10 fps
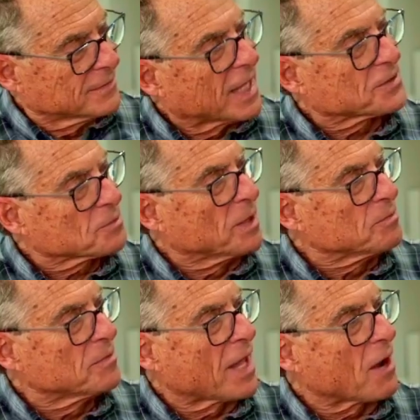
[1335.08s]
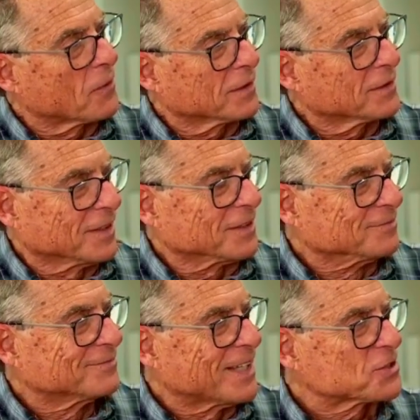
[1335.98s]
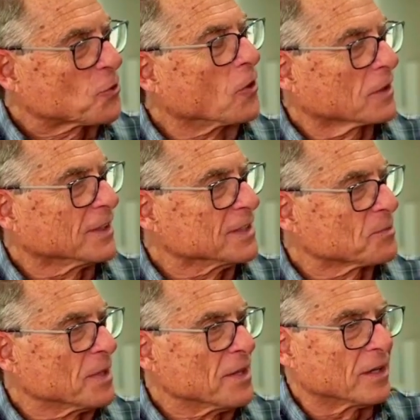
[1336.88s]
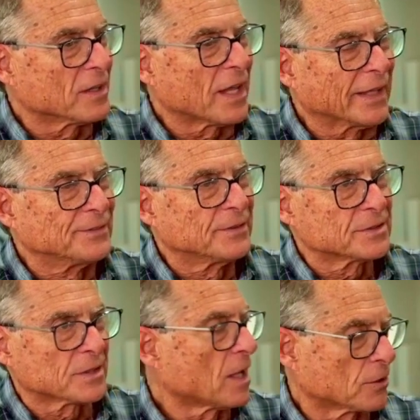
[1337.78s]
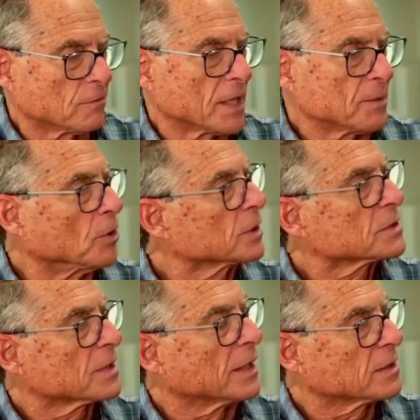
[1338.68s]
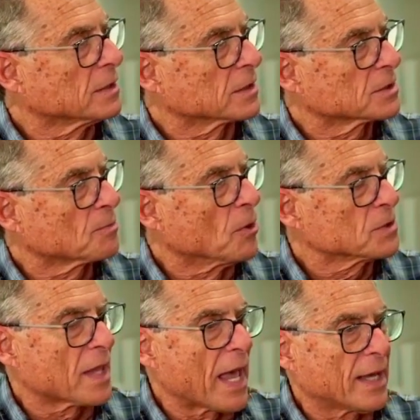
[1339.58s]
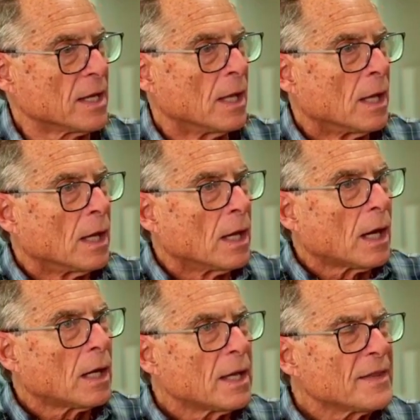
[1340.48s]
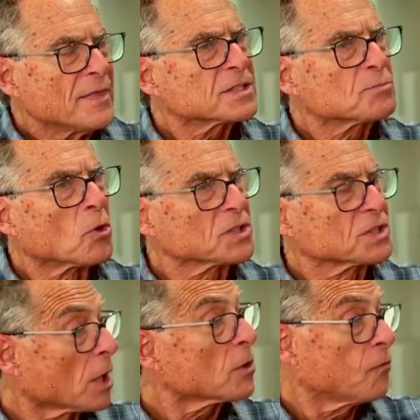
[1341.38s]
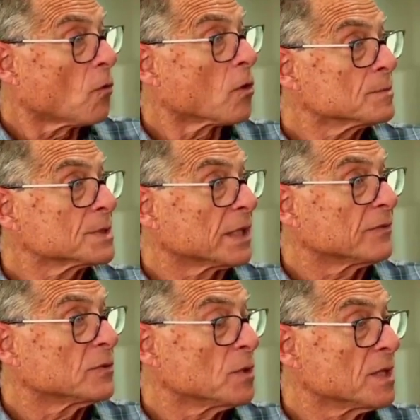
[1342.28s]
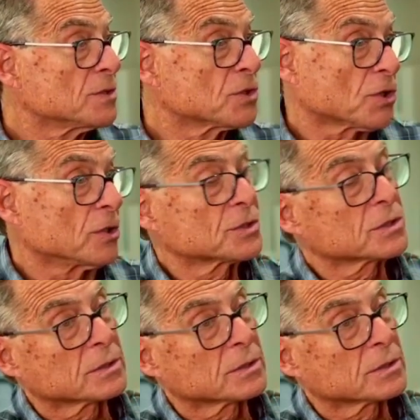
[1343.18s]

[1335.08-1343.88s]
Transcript: it's been that way, historically it's been there, and there's a lot of great books that expose that. And there's more subtle forms even within the church,